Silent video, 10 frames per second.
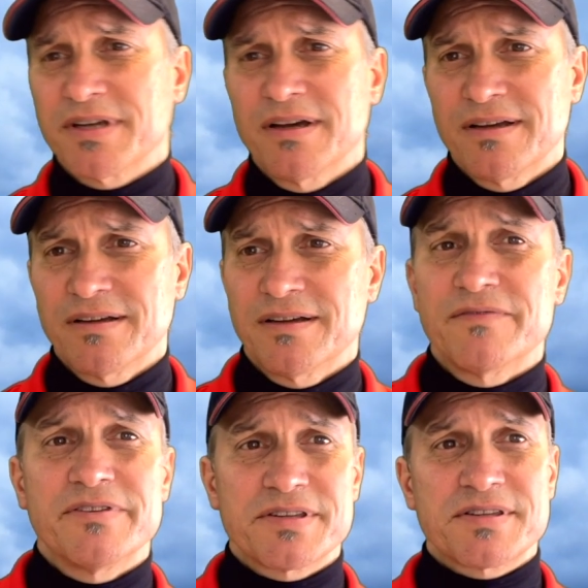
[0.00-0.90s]

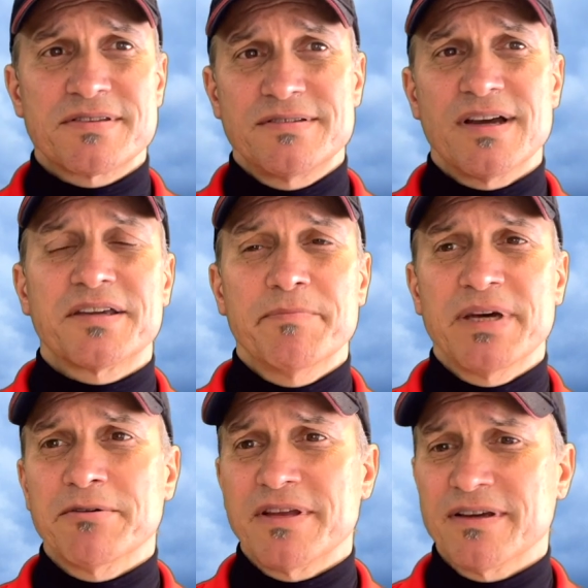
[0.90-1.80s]
of this
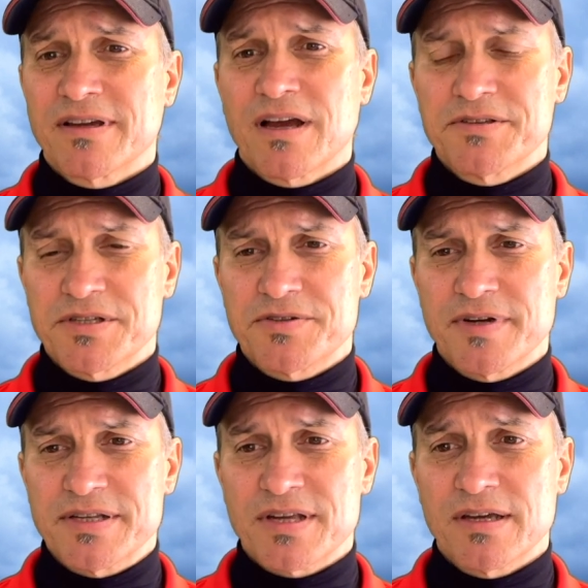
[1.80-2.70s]
documentary that
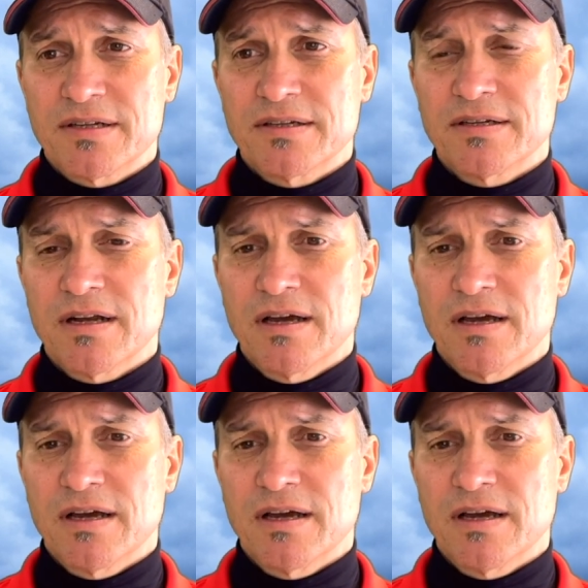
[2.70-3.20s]
concentrates on